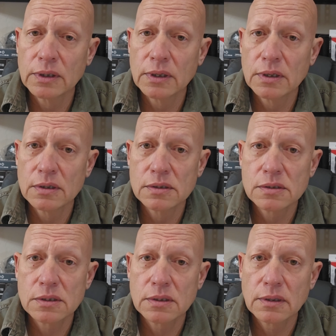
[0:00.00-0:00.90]

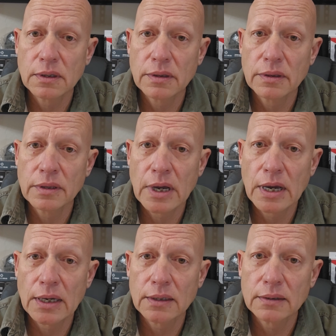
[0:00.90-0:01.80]
is
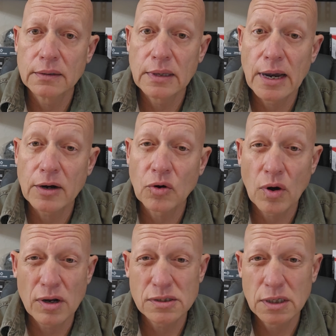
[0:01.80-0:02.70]
that that
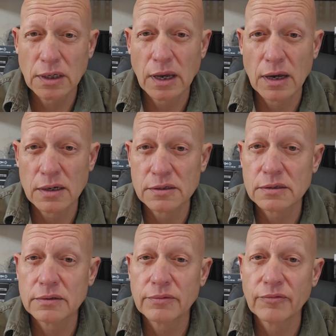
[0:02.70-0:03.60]
crossing
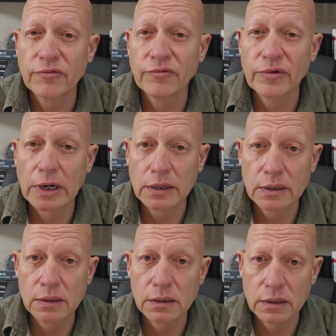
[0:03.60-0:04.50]
has very
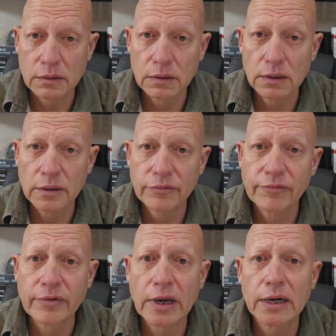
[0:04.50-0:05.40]
little
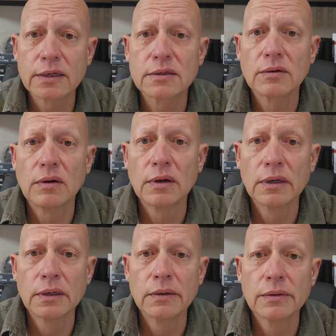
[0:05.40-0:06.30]
effect
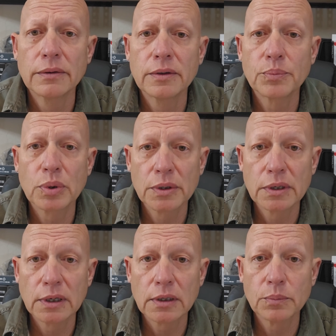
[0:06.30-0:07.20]
on the
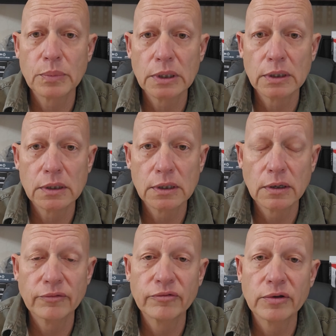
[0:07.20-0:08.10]
predictability
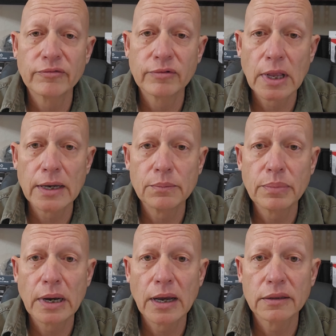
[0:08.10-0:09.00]
of the flight
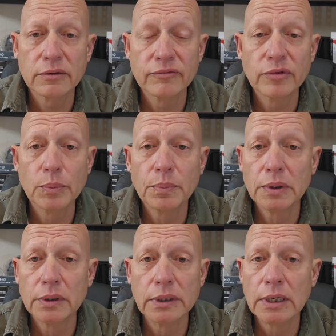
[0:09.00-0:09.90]
path of the
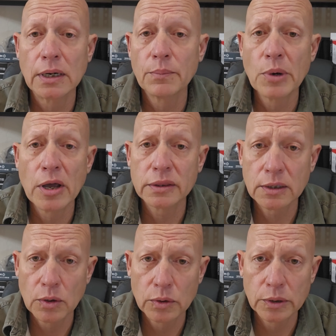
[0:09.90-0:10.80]
bullet. And I'm not
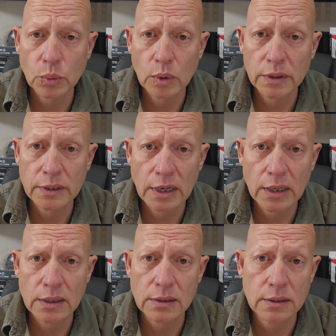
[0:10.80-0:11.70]
the only one
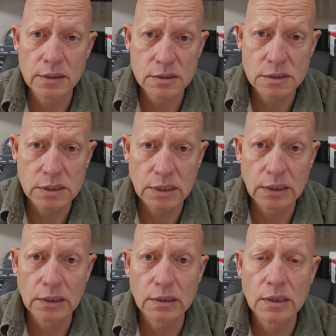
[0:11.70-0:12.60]
that is
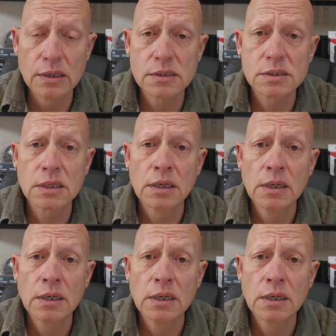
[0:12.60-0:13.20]
seeing this.